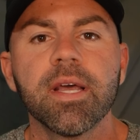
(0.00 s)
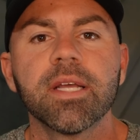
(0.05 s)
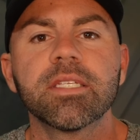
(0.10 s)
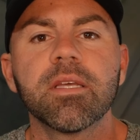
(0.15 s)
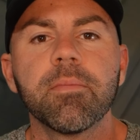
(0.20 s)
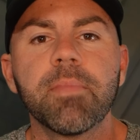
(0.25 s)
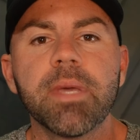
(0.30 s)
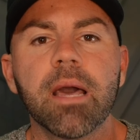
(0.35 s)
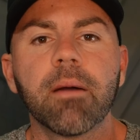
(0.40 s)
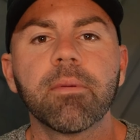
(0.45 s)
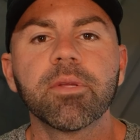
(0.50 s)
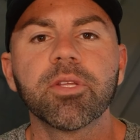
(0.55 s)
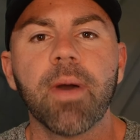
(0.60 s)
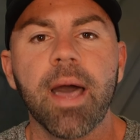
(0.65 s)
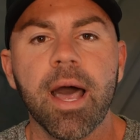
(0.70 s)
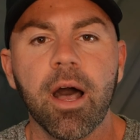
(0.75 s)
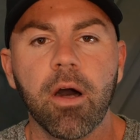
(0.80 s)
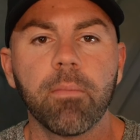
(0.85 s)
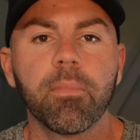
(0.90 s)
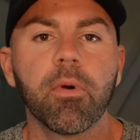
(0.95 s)
to be able to
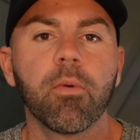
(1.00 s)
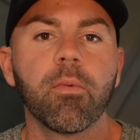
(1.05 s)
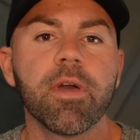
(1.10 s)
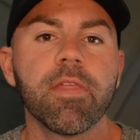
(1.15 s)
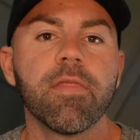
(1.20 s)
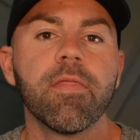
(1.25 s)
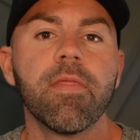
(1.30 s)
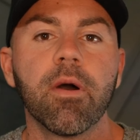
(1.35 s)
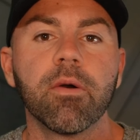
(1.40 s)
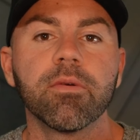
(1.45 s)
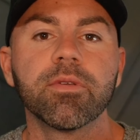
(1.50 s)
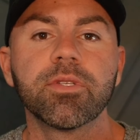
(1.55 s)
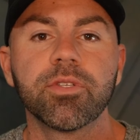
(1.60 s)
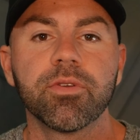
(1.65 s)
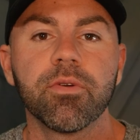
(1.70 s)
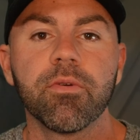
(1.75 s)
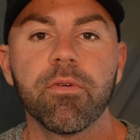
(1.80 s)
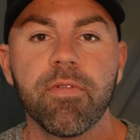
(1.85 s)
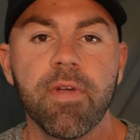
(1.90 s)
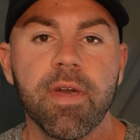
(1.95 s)
help with those
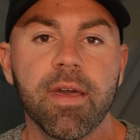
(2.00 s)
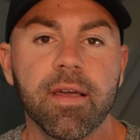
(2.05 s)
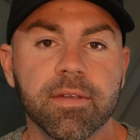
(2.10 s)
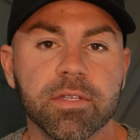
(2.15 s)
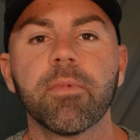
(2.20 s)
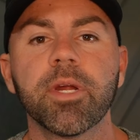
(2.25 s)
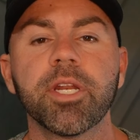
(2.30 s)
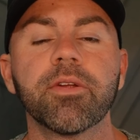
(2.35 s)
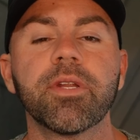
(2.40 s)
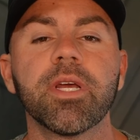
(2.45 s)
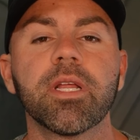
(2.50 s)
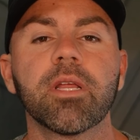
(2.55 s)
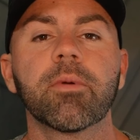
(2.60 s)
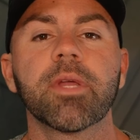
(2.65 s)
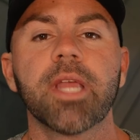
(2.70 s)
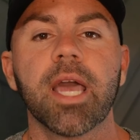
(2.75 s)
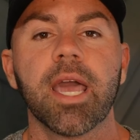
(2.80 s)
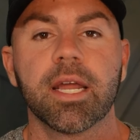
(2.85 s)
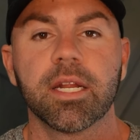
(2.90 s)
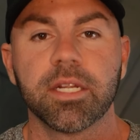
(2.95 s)
two things when you're dealing
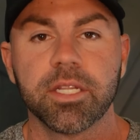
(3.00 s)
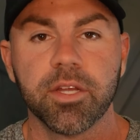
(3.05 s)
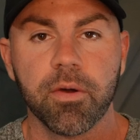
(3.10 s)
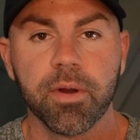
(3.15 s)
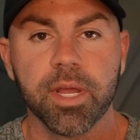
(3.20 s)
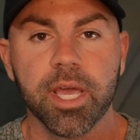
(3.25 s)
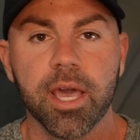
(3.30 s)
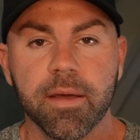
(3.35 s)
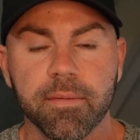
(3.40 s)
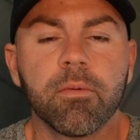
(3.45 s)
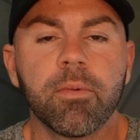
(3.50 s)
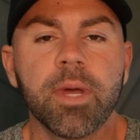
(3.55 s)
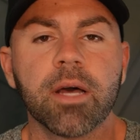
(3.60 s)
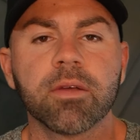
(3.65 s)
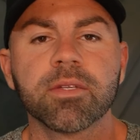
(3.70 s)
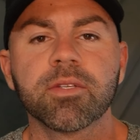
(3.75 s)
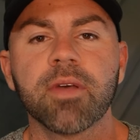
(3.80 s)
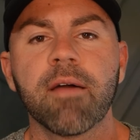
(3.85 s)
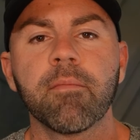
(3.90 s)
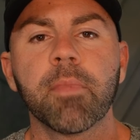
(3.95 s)
with anhedonia. We
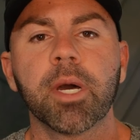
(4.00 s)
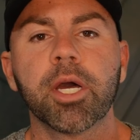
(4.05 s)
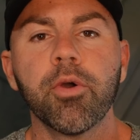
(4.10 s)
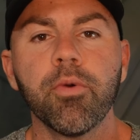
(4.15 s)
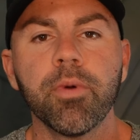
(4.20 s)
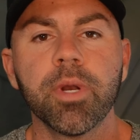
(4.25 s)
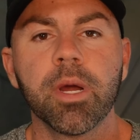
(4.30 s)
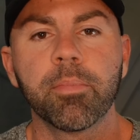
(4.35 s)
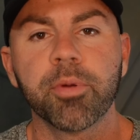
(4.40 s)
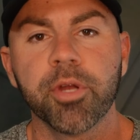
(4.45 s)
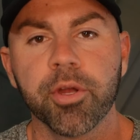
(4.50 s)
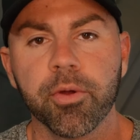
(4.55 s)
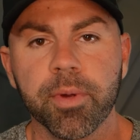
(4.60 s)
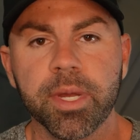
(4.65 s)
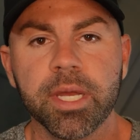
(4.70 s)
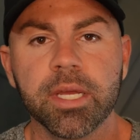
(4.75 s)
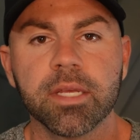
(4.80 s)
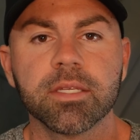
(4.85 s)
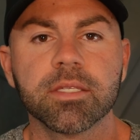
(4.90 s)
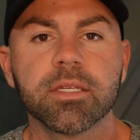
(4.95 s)
also have
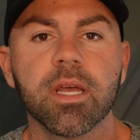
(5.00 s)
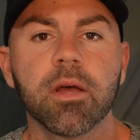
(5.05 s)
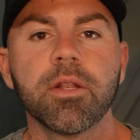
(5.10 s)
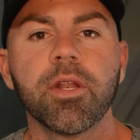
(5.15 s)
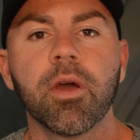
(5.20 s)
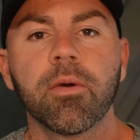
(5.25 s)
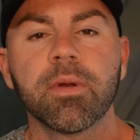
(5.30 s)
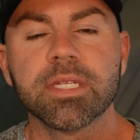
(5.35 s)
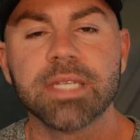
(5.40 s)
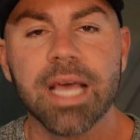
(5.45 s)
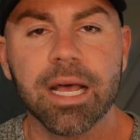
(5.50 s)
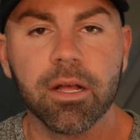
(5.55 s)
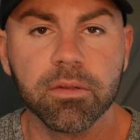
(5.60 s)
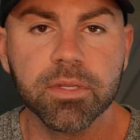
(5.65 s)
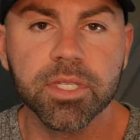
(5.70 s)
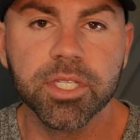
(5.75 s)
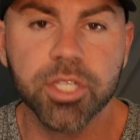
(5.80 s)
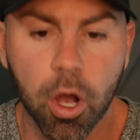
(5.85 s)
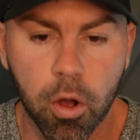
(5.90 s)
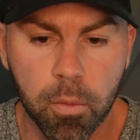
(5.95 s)
Micronutrients known as
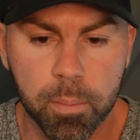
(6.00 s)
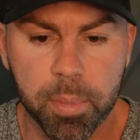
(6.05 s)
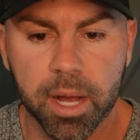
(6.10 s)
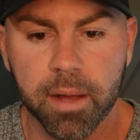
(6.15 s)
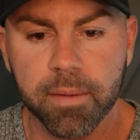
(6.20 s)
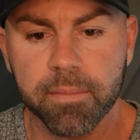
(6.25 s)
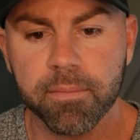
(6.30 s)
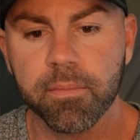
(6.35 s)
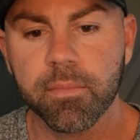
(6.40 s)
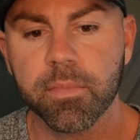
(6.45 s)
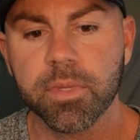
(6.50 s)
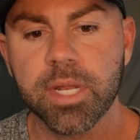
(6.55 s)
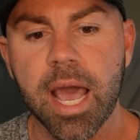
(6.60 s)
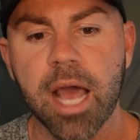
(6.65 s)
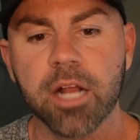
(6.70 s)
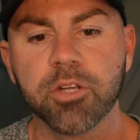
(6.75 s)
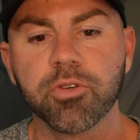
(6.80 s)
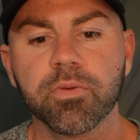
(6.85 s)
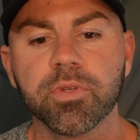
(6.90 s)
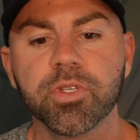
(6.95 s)
L-Dopa,
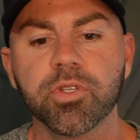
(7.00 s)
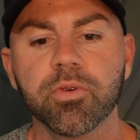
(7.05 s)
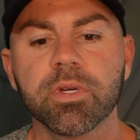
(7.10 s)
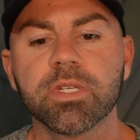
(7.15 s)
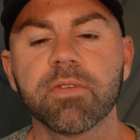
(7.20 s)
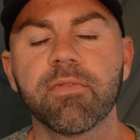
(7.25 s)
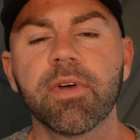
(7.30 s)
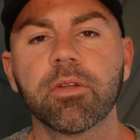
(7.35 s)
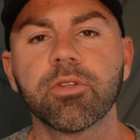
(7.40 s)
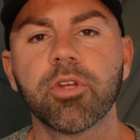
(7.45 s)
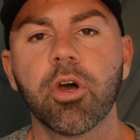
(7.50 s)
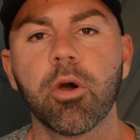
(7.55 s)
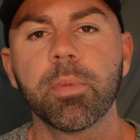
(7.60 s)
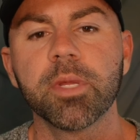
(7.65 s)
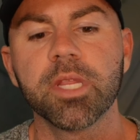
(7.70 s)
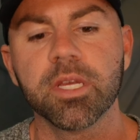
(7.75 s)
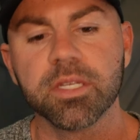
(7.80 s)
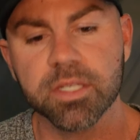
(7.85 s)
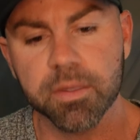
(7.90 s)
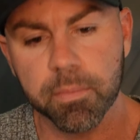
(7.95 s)
natural source of
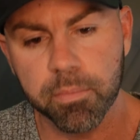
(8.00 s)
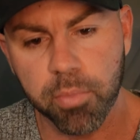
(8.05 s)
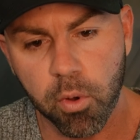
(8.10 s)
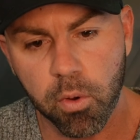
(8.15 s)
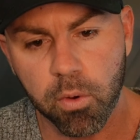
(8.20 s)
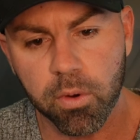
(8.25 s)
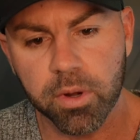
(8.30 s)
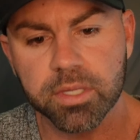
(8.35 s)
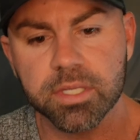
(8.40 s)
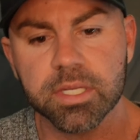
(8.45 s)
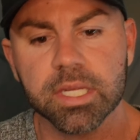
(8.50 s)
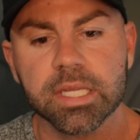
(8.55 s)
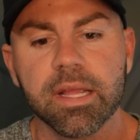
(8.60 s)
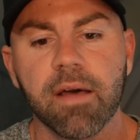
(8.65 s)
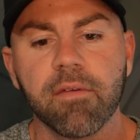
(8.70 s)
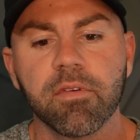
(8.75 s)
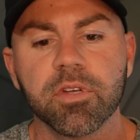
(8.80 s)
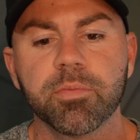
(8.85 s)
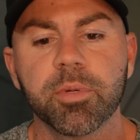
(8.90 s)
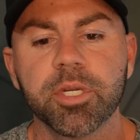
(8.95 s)
L-Dopa that supports
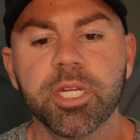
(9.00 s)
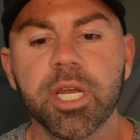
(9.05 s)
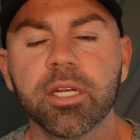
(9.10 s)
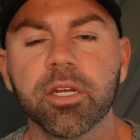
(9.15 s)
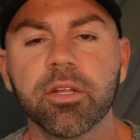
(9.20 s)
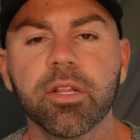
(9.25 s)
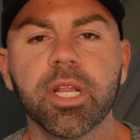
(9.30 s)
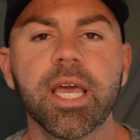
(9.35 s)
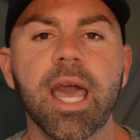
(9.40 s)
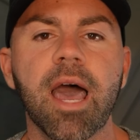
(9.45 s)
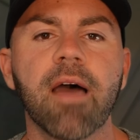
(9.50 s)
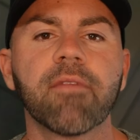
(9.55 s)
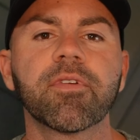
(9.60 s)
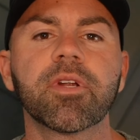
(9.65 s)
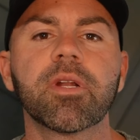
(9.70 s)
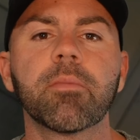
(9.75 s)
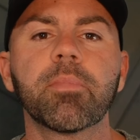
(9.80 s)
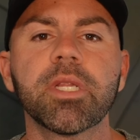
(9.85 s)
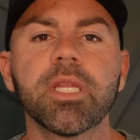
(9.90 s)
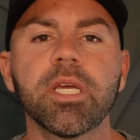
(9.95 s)
levels, particularly after
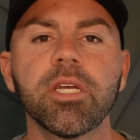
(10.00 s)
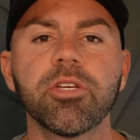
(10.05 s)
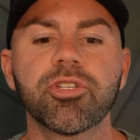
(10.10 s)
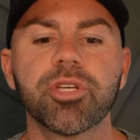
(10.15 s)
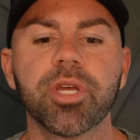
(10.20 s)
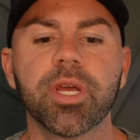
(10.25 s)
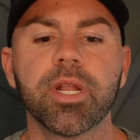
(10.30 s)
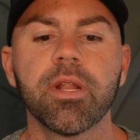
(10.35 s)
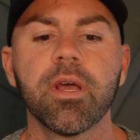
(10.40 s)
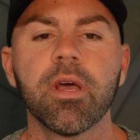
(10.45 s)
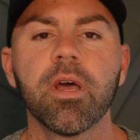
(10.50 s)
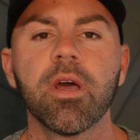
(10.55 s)
depletion